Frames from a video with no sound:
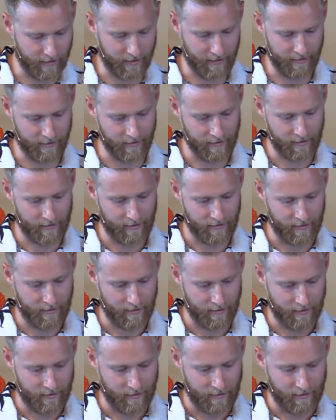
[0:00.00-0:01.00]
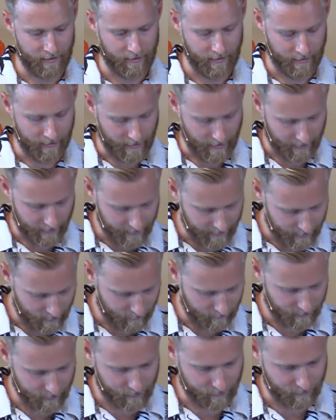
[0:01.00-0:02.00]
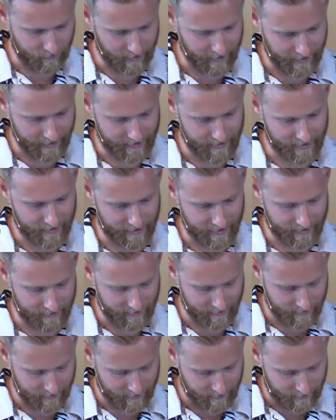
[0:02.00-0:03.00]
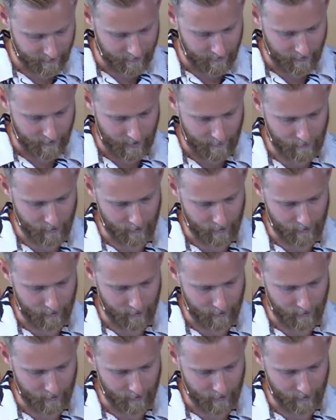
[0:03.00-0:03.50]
And I like how in verse 20 it says, I'm no